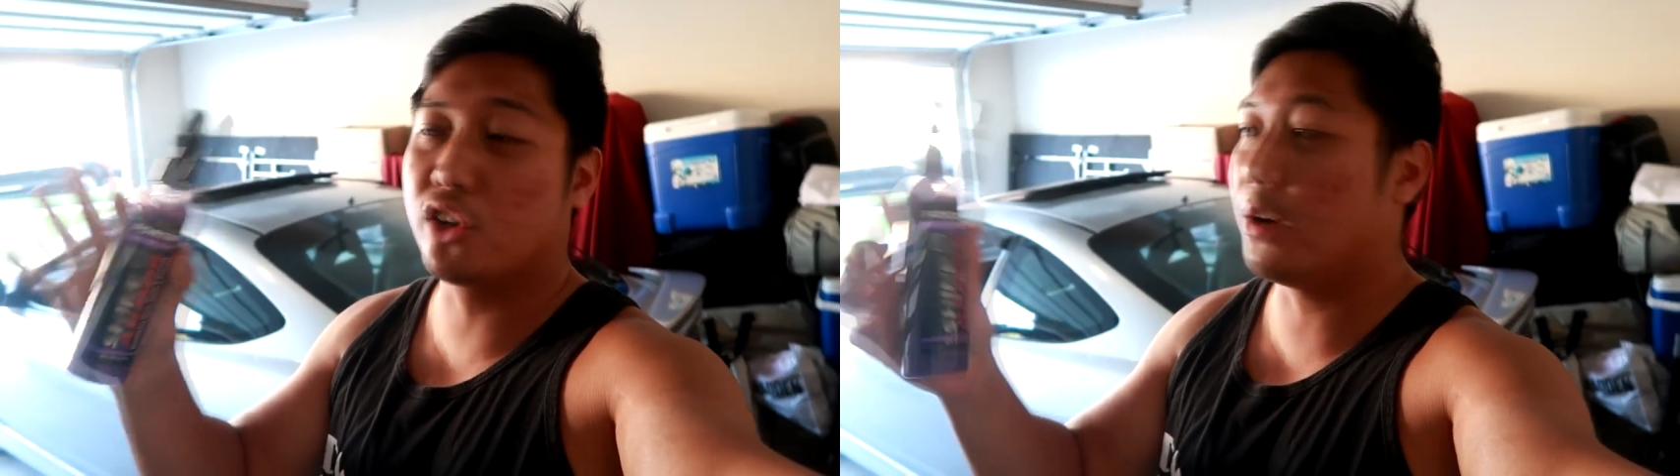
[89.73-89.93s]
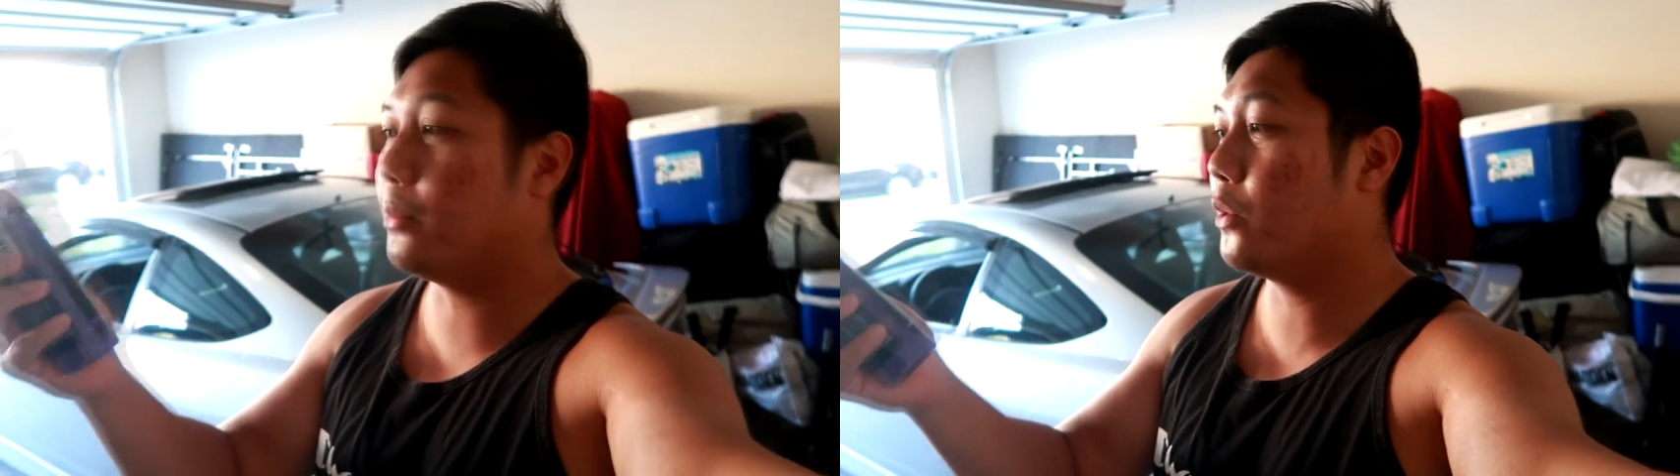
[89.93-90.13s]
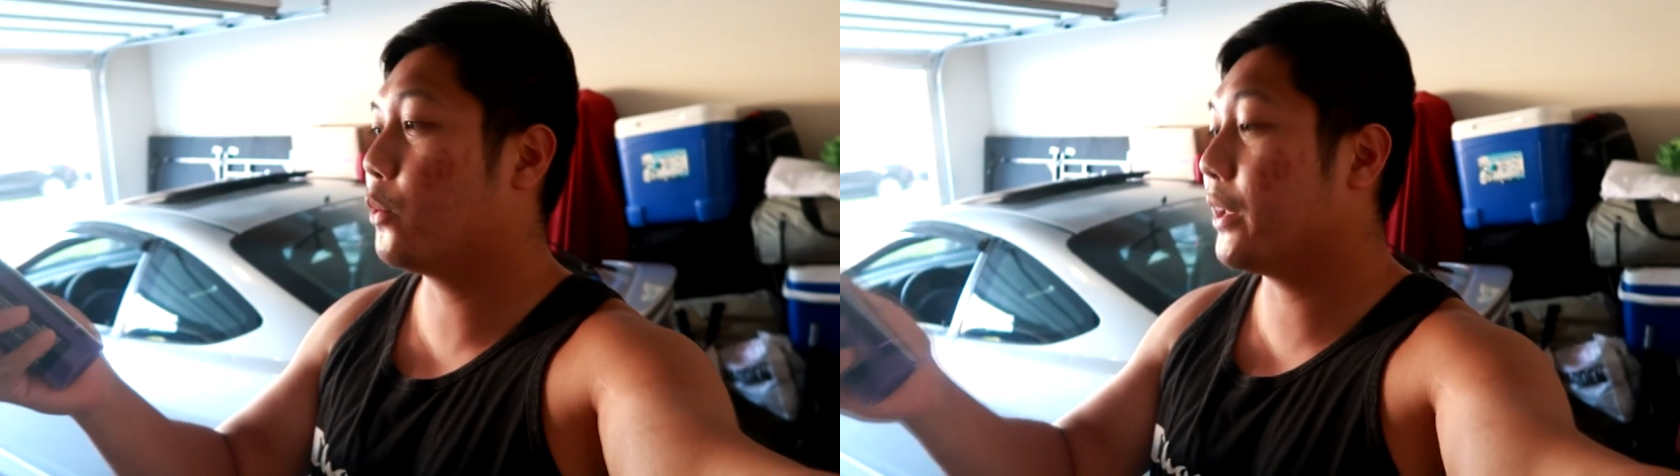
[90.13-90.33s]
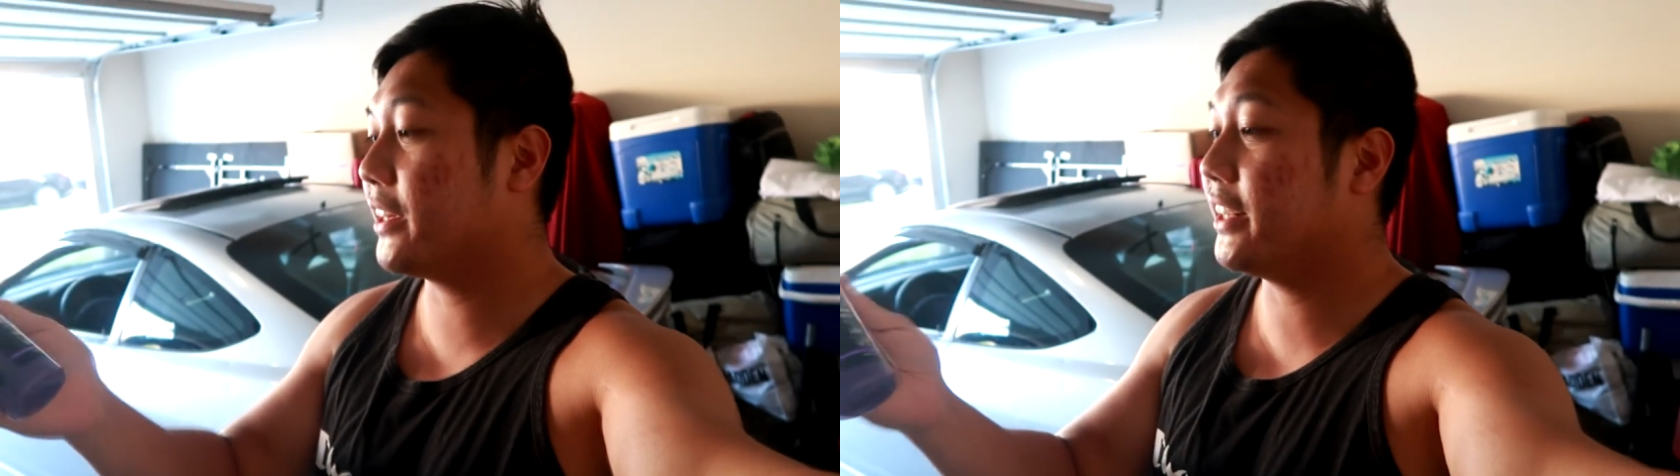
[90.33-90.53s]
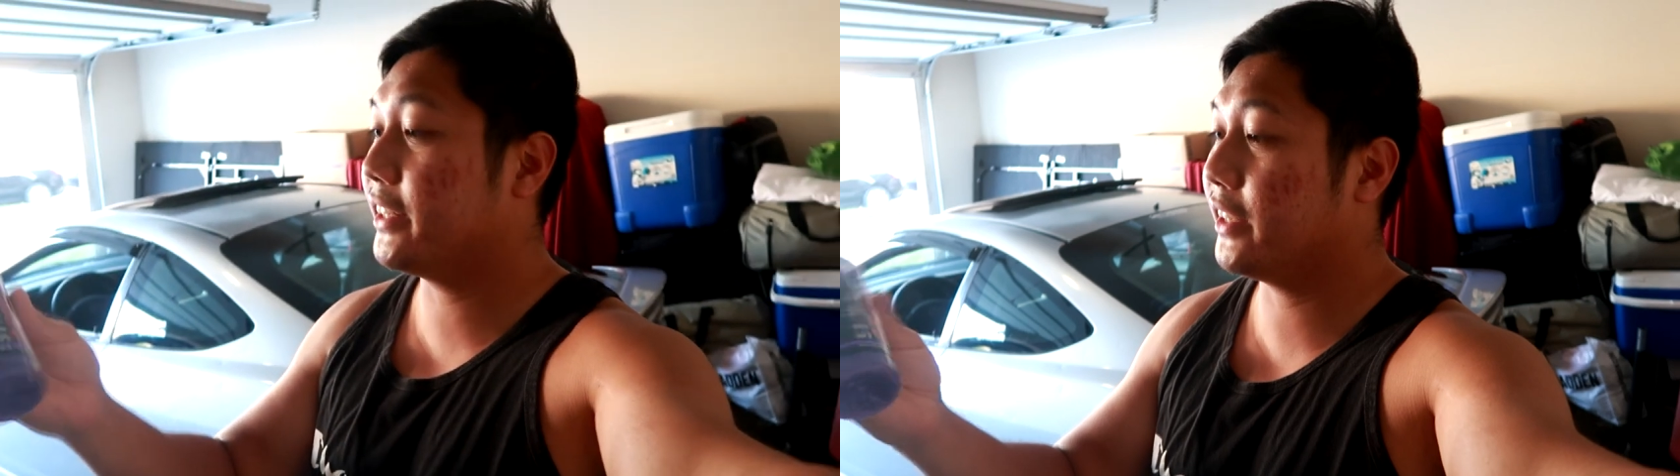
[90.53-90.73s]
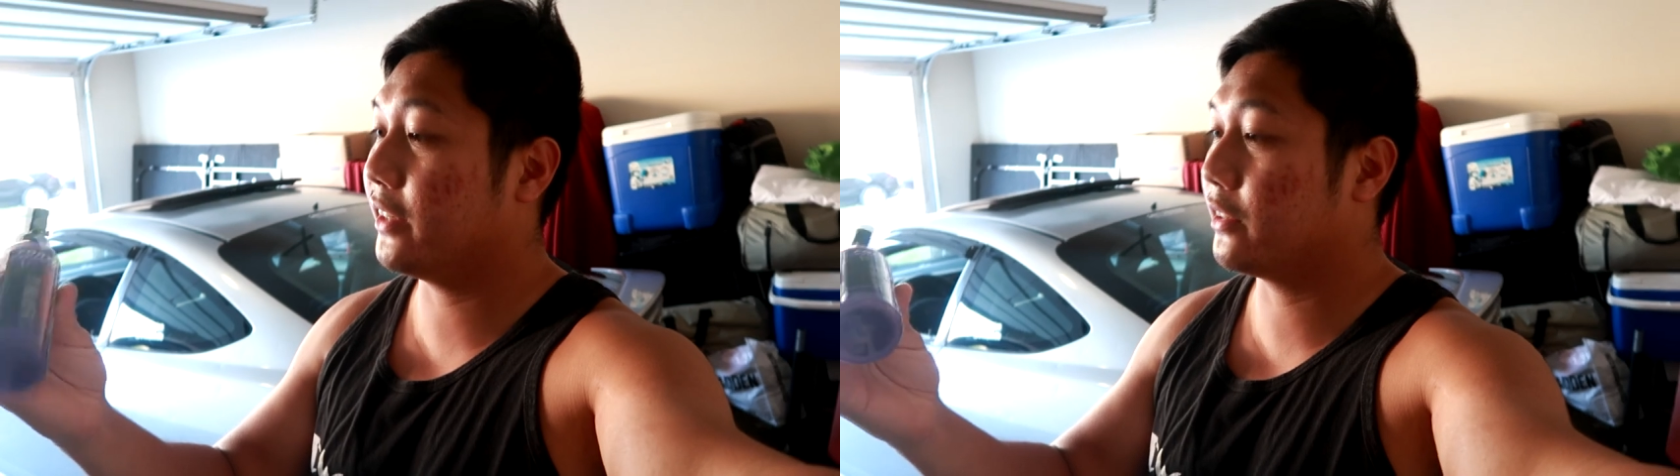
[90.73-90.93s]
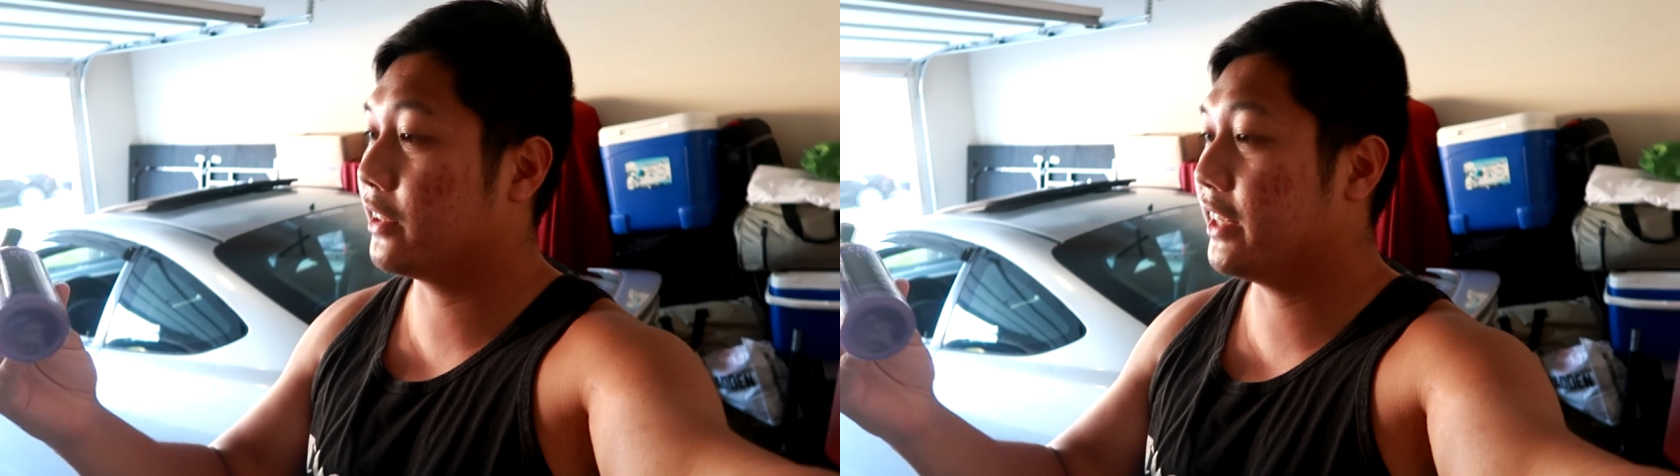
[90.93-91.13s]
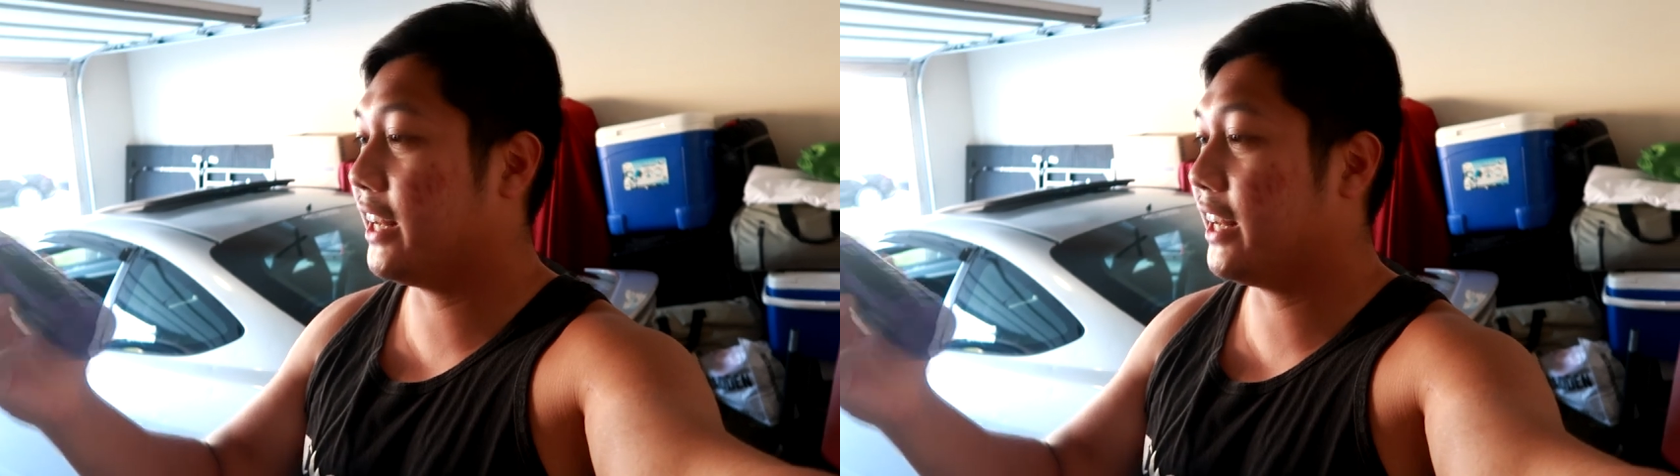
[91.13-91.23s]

normal quick detailer,